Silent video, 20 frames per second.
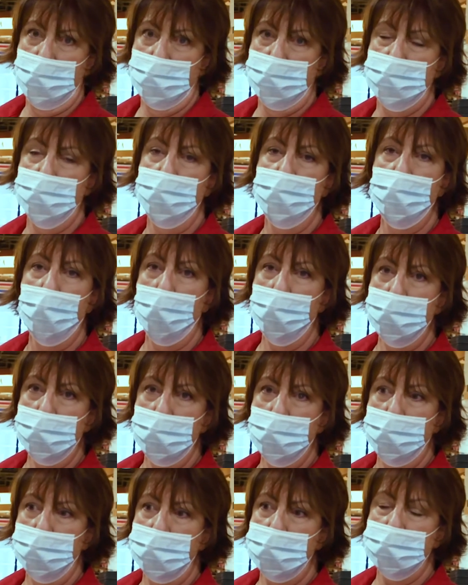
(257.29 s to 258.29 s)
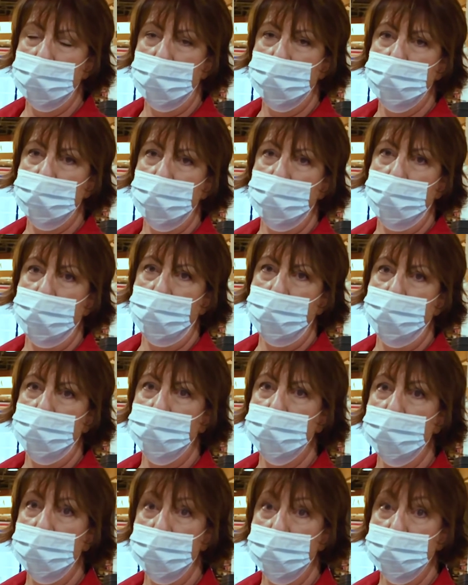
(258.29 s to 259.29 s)
So nobody will be touching any
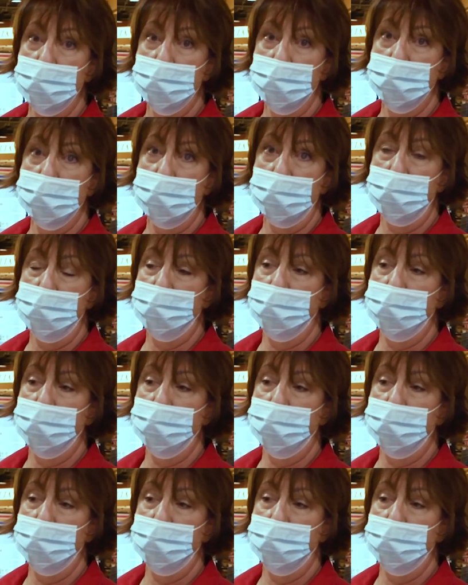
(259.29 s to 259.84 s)
utensils, any